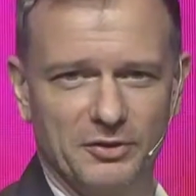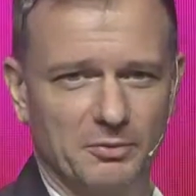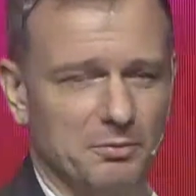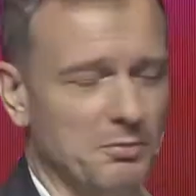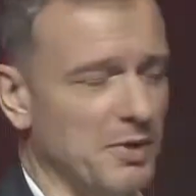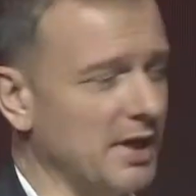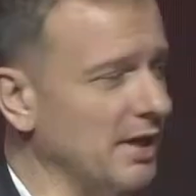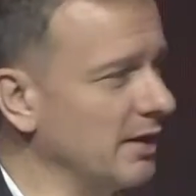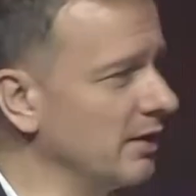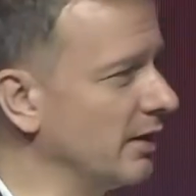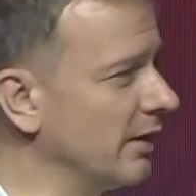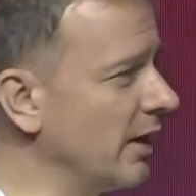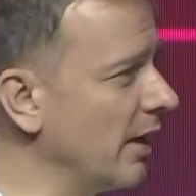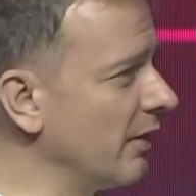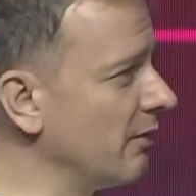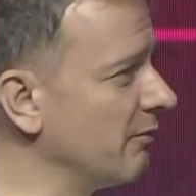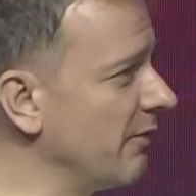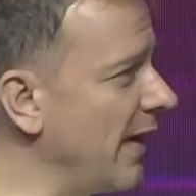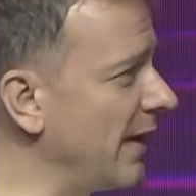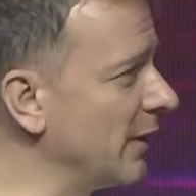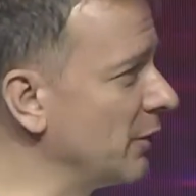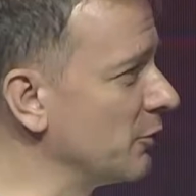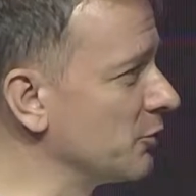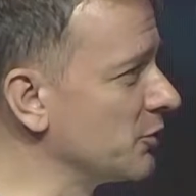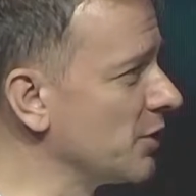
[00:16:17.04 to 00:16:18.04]
and meat and other
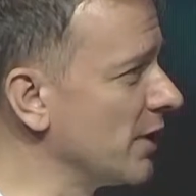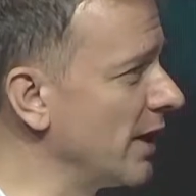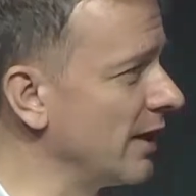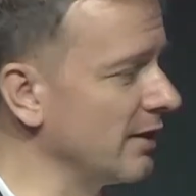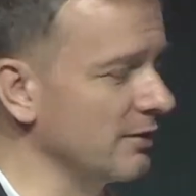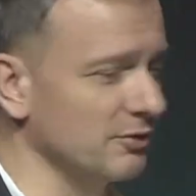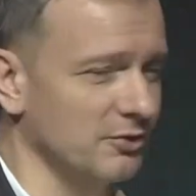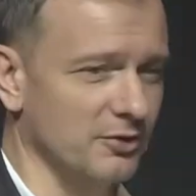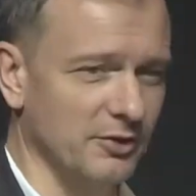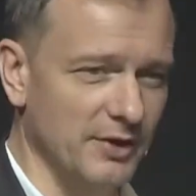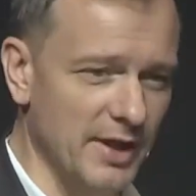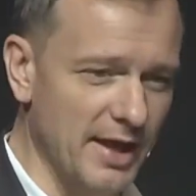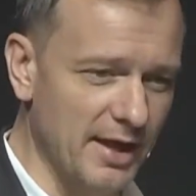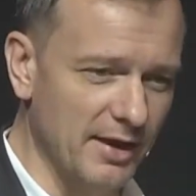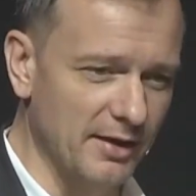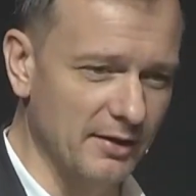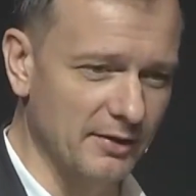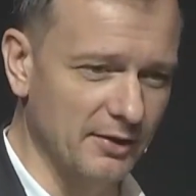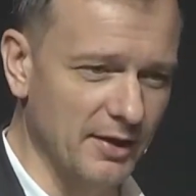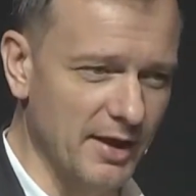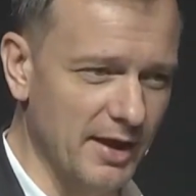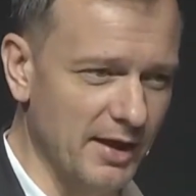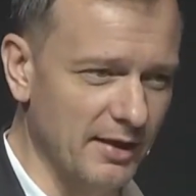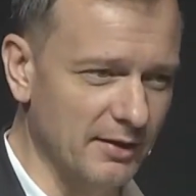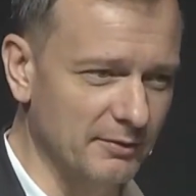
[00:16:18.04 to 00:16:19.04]
value chains, and
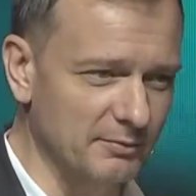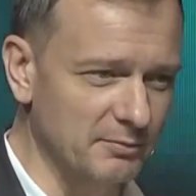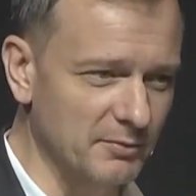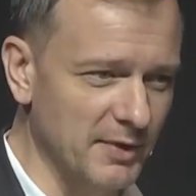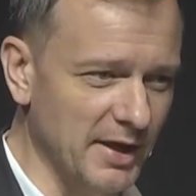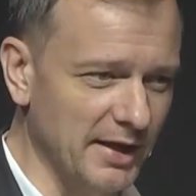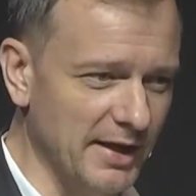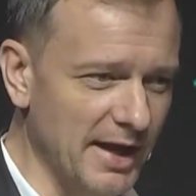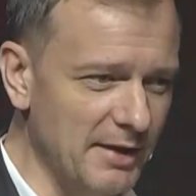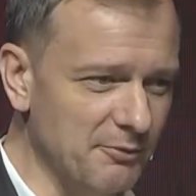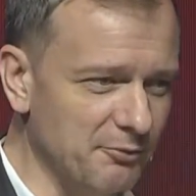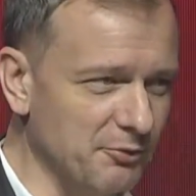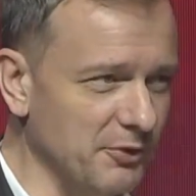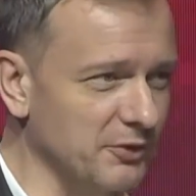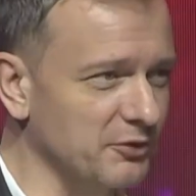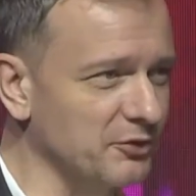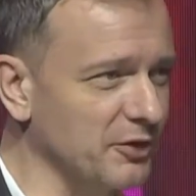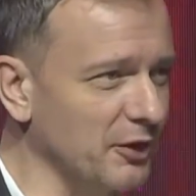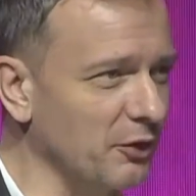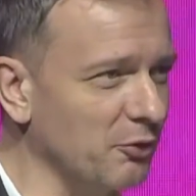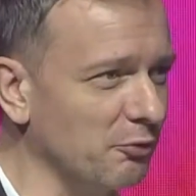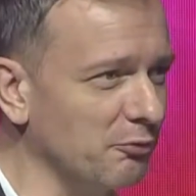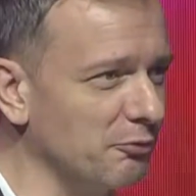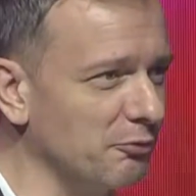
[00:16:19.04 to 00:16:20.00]
they're in every single